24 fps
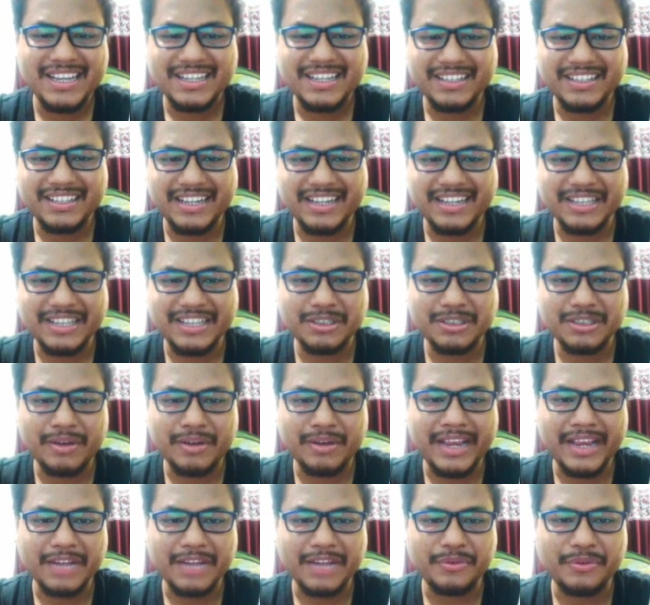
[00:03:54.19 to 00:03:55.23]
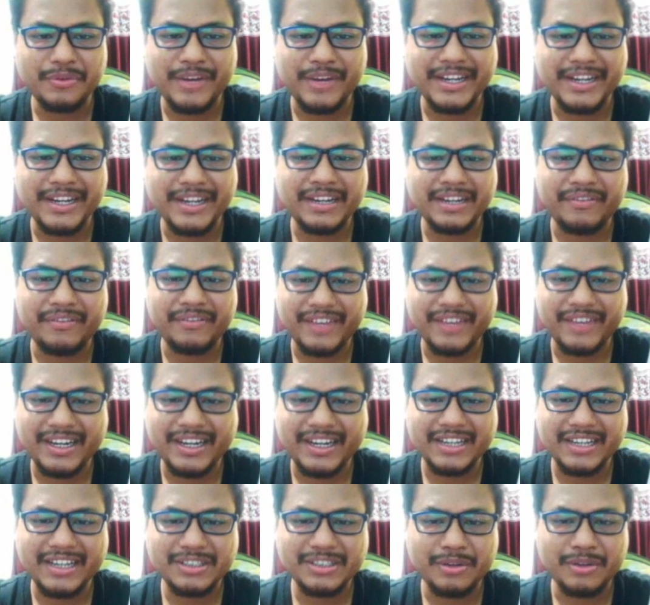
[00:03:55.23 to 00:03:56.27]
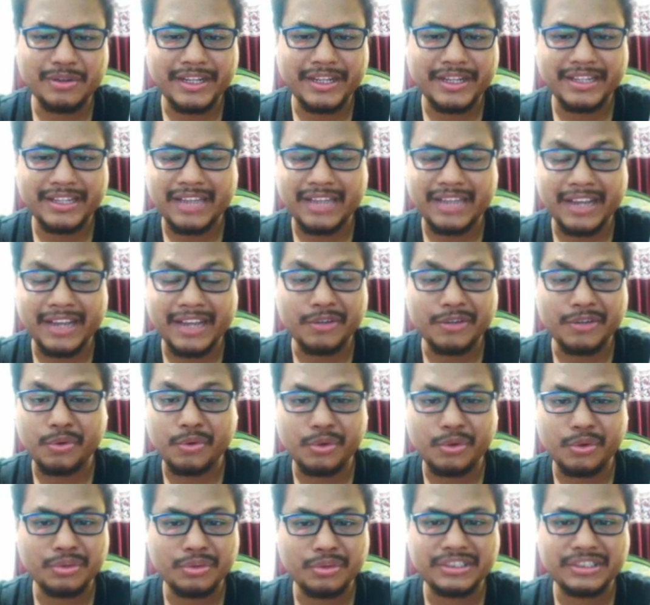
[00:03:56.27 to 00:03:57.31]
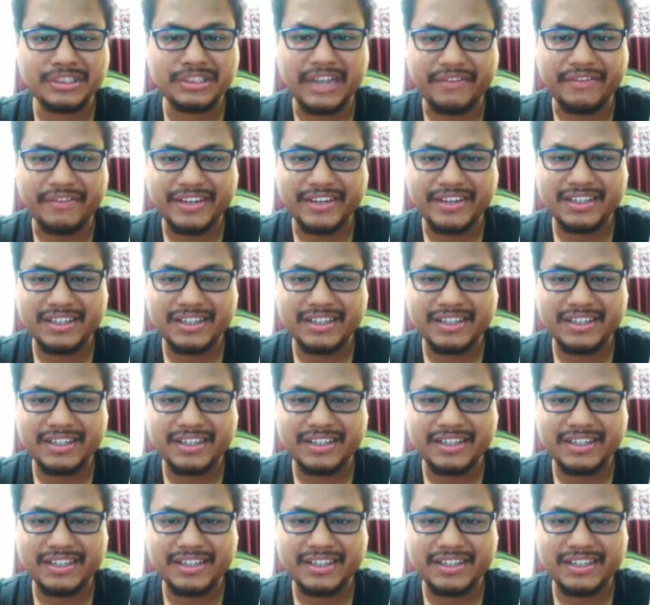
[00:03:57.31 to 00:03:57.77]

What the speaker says: the link, so I had to create a different link so that I don't lose traffic.